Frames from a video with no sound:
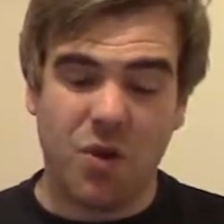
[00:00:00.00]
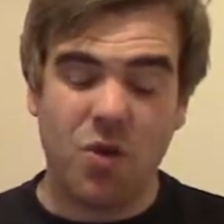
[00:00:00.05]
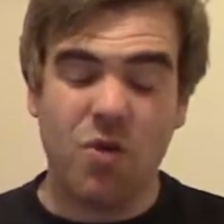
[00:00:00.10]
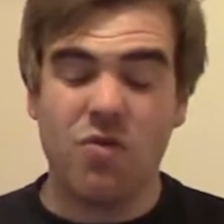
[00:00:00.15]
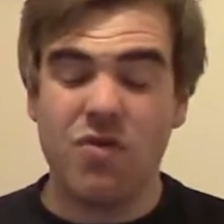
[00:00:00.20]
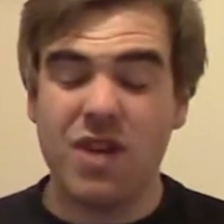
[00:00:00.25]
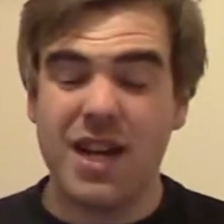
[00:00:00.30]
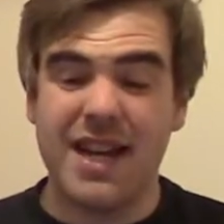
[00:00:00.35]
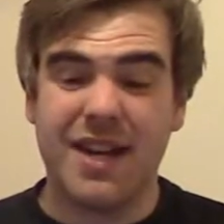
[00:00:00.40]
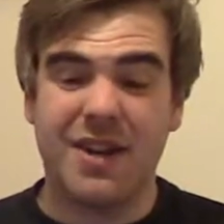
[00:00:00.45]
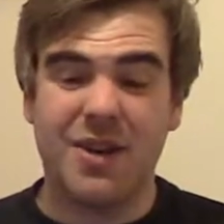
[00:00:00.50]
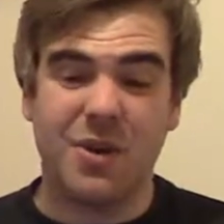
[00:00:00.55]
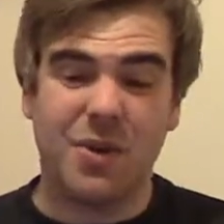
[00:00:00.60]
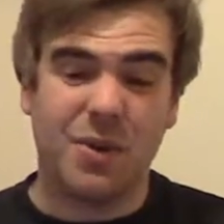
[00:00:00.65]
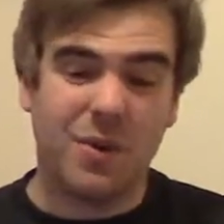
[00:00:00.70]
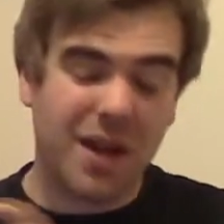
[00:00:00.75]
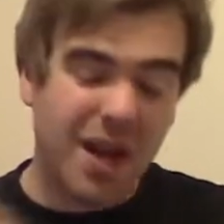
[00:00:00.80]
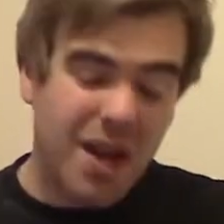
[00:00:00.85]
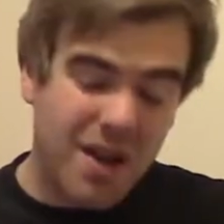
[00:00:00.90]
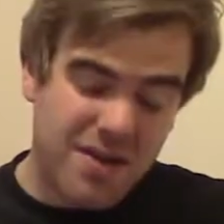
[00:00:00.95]
All really
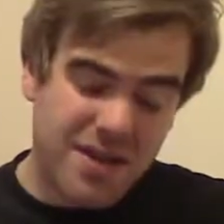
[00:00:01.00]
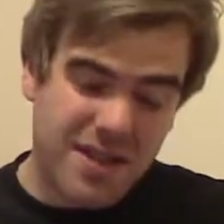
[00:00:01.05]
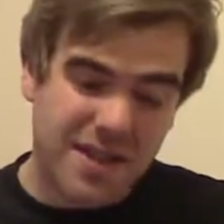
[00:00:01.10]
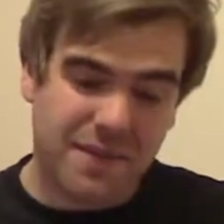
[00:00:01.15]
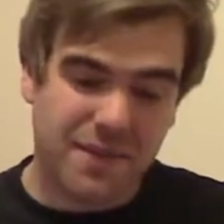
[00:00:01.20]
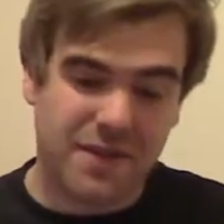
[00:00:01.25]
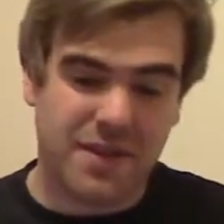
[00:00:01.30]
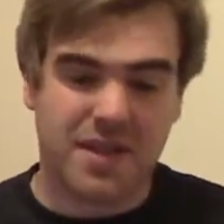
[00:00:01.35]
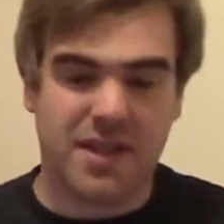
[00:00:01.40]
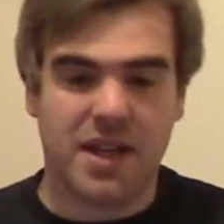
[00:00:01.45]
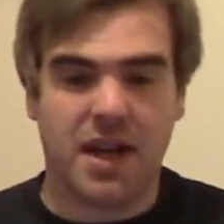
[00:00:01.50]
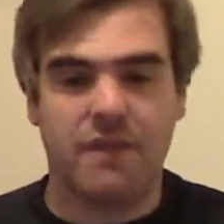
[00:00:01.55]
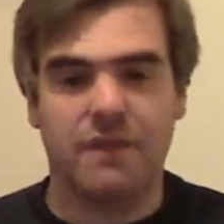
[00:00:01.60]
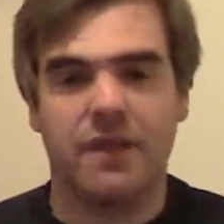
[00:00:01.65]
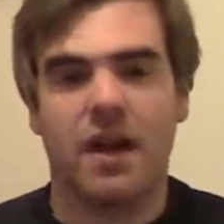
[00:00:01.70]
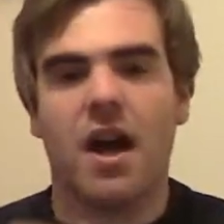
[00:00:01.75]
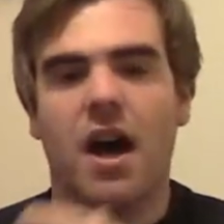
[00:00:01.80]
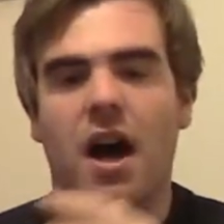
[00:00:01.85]
cool, loads of different stuff.